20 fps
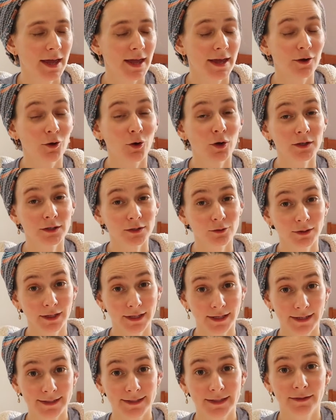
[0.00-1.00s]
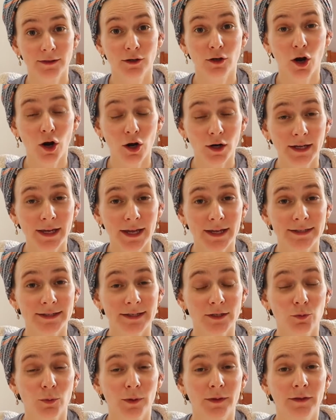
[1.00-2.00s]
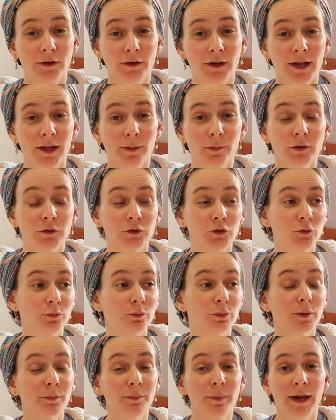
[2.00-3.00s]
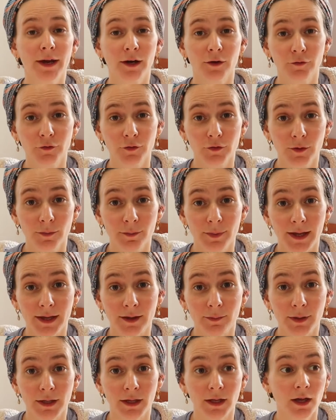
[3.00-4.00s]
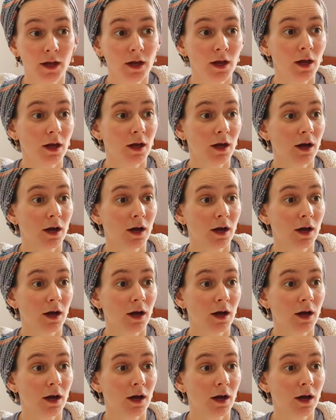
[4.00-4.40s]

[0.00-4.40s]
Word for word: And also, like I said, there are cases when they're able to prepare for the baby,